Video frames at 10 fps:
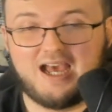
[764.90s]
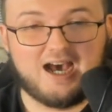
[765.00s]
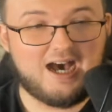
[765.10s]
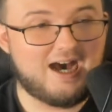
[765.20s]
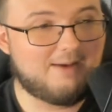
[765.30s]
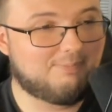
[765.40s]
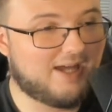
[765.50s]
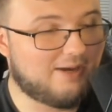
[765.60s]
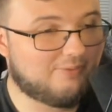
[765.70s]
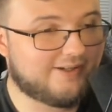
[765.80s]
Uh, but
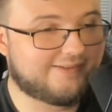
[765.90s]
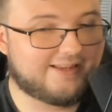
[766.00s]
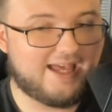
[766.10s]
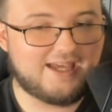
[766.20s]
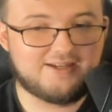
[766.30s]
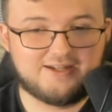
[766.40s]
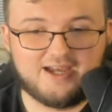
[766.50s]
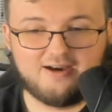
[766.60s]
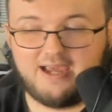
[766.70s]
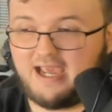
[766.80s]
I will say, you
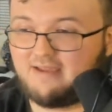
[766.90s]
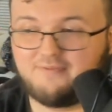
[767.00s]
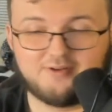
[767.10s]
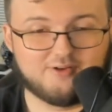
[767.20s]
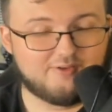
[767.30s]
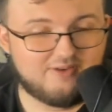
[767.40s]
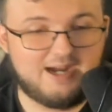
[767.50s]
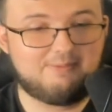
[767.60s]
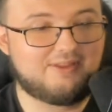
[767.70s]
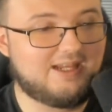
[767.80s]
know, hey, if you're doing
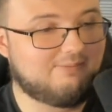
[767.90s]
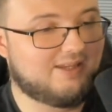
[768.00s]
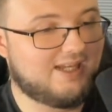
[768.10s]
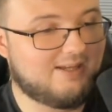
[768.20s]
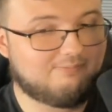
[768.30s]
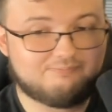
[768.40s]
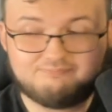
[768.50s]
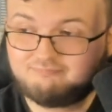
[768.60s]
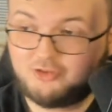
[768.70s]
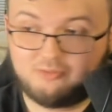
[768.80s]
Rams team team,
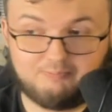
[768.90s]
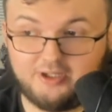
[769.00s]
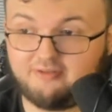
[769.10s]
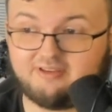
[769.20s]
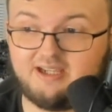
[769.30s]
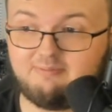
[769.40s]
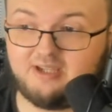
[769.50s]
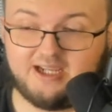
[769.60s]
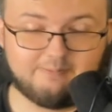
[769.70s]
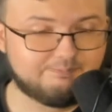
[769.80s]
Bills team
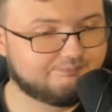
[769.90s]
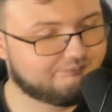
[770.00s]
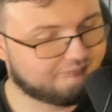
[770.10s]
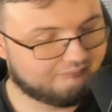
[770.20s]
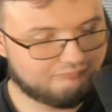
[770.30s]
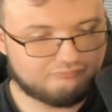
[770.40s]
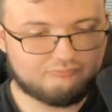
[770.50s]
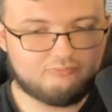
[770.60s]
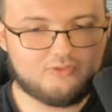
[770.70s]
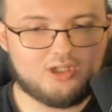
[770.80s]
team,
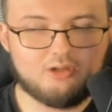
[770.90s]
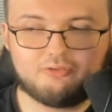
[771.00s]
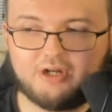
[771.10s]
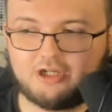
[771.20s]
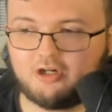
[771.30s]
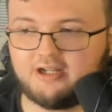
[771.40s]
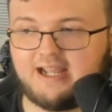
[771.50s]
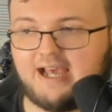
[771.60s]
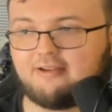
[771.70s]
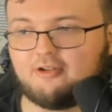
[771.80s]
Great call to
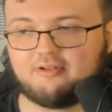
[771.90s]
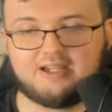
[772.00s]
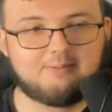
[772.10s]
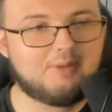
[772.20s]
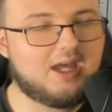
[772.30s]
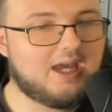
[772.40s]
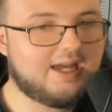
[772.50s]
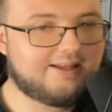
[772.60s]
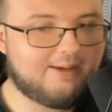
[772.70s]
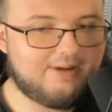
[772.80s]
add to your team.
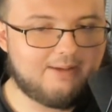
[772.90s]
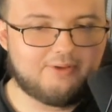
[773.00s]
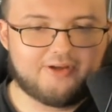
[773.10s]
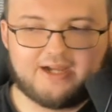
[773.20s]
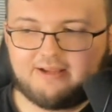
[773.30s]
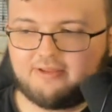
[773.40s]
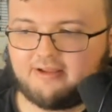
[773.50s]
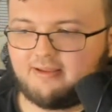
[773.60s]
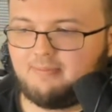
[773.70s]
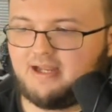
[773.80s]
Tell me down below, guys,
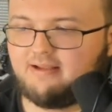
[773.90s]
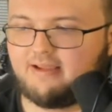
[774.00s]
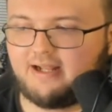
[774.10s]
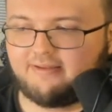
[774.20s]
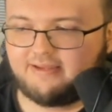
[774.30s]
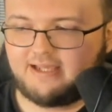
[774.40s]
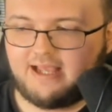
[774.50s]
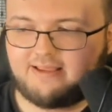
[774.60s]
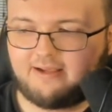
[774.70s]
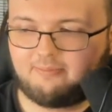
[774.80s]
thoughts and opinions, and I'll see you
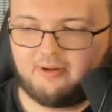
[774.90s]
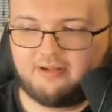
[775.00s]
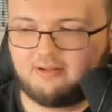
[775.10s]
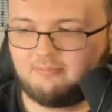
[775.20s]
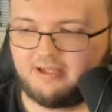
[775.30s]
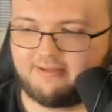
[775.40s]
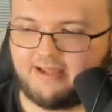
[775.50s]
guys next one. Peace